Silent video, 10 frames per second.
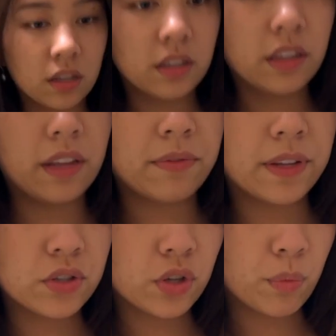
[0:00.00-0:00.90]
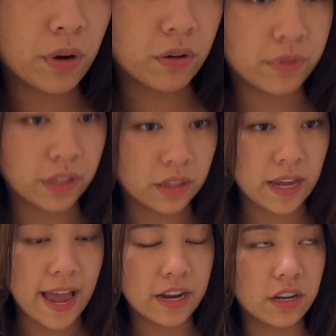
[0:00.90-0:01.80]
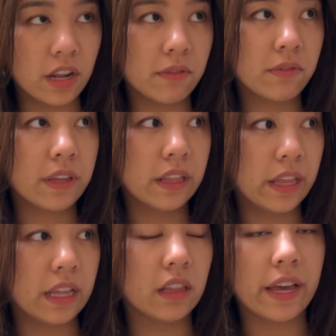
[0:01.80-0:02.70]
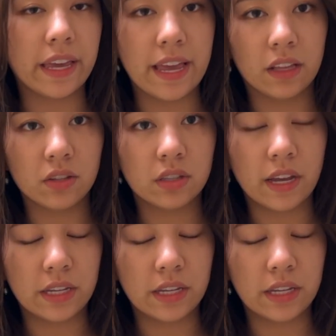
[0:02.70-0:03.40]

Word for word: They fit so perfectly and they feel like leggings, I